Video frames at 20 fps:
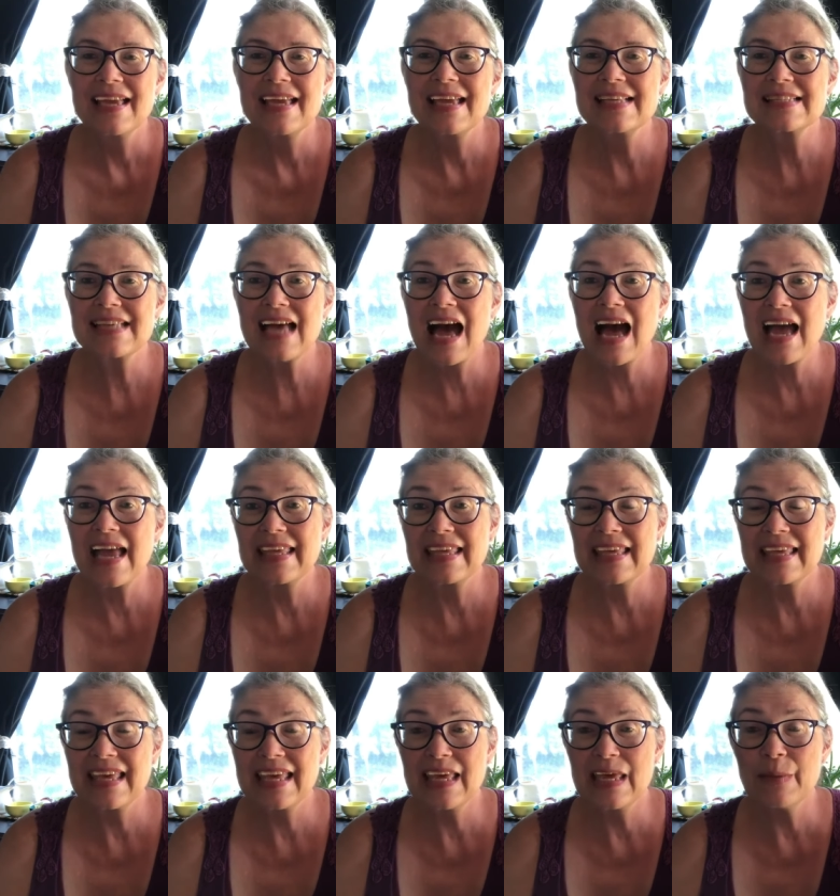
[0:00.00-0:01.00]
is I
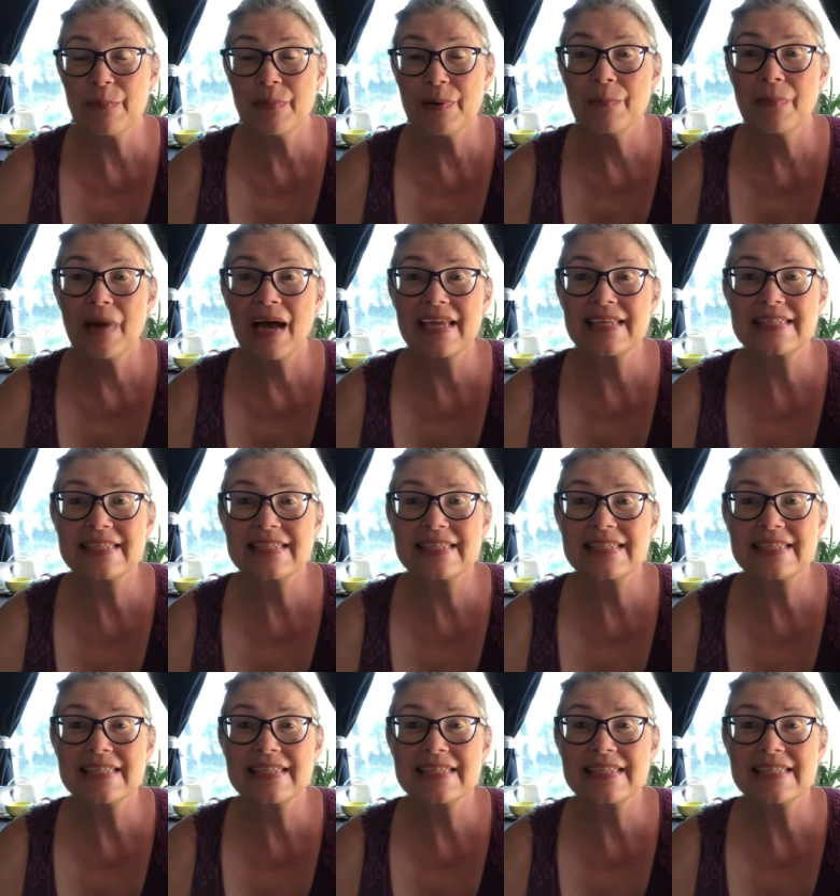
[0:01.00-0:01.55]
keep my